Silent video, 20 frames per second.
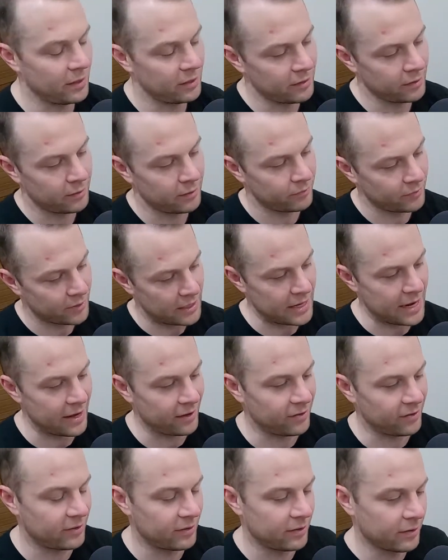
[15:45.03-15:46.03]
the
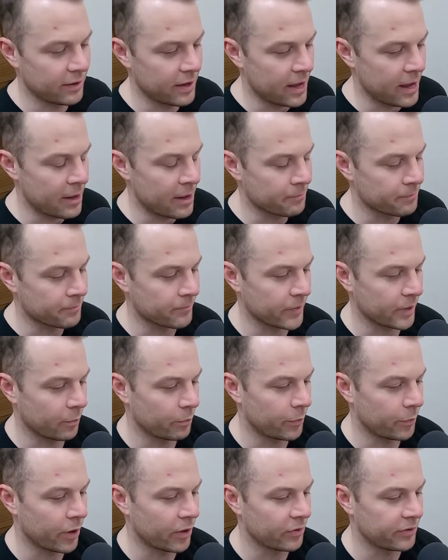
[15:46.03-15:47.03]
next
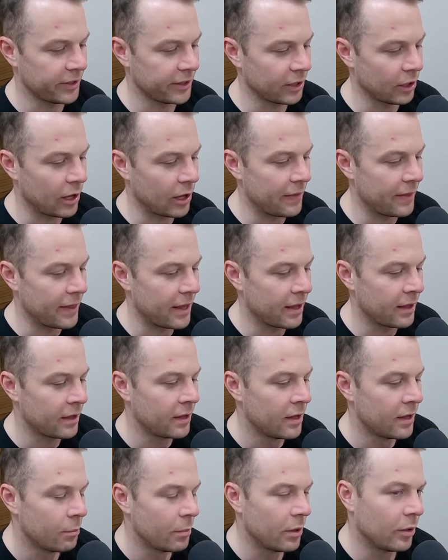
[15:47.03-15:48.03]
person in line there.
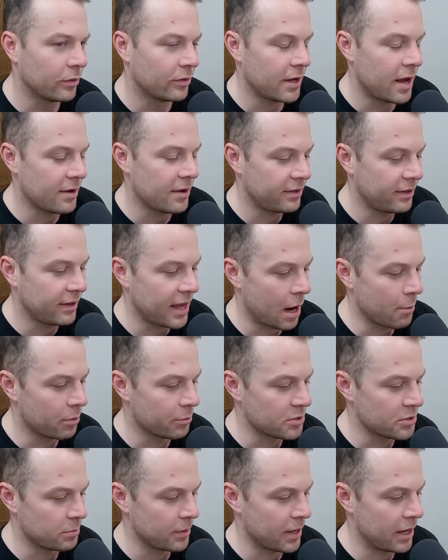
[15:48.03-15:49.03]
But look, Darcy
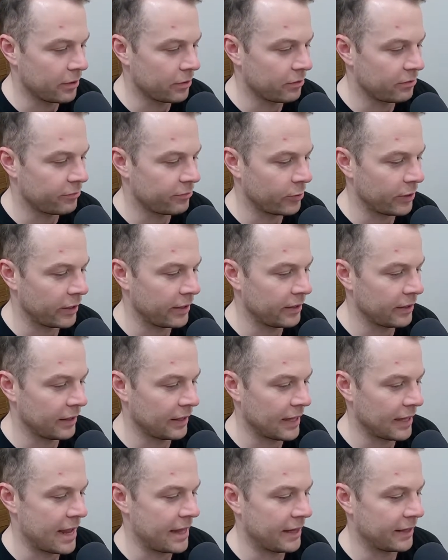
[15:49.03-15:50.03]
Cameron was playing good footy
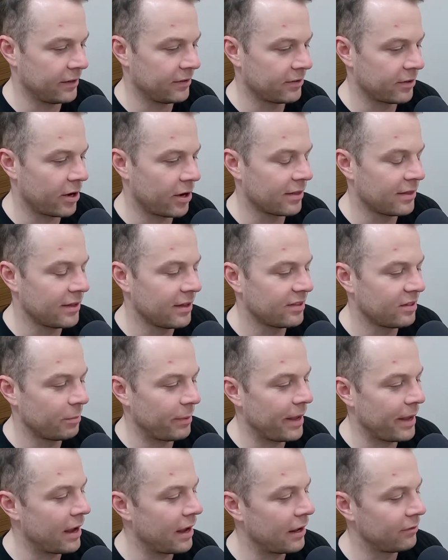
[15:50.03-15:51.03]
lately, so I think it's going
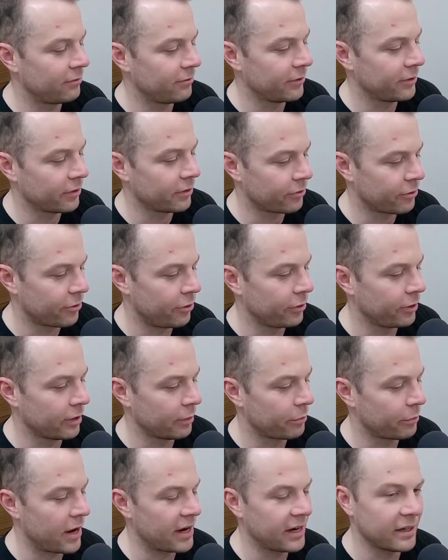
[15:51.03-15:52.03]
to be hard for Kruger
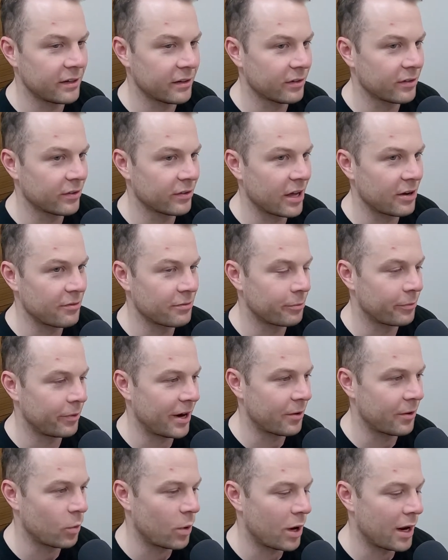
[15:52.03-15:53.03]
to break into the side from
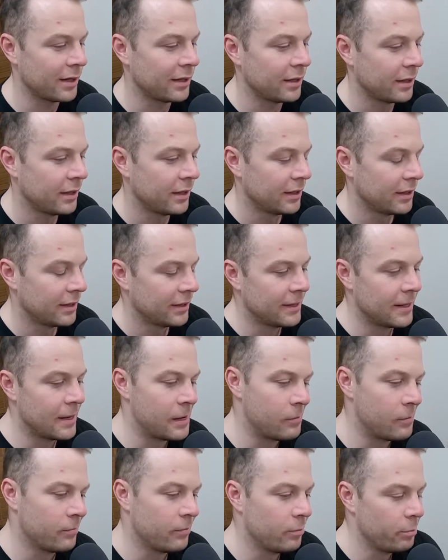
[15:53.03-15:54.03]
round 1.
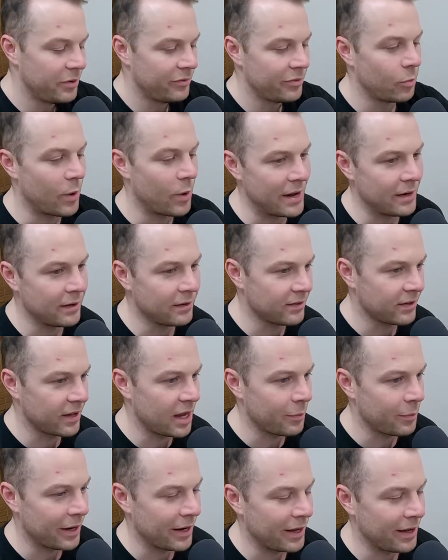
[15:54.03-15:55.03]
Bit of a wait and
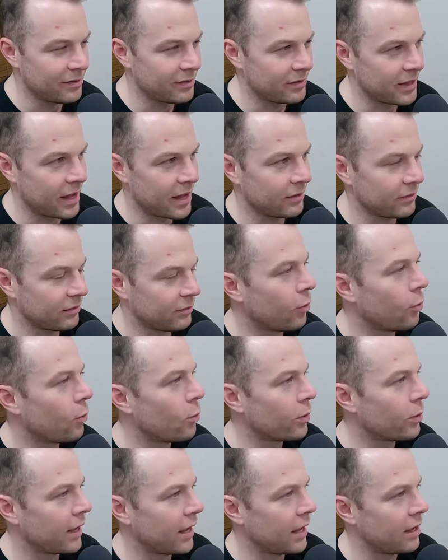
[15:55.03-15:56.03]
see, but he's that
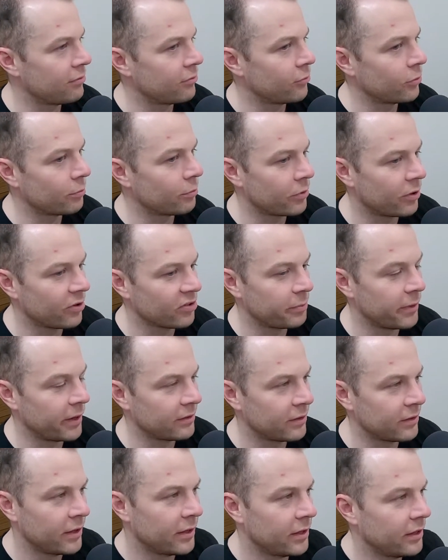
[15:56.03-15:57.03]
tall key forward
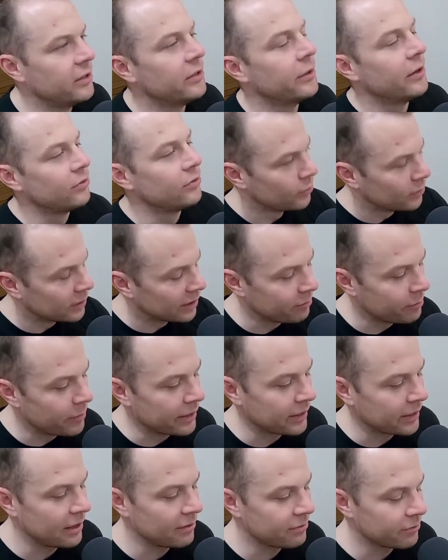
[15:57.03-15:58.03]
prospect. I do love
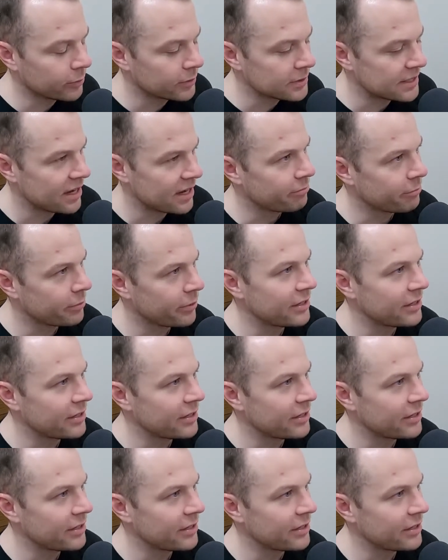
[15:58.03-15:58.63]
my key forwards, Hef, but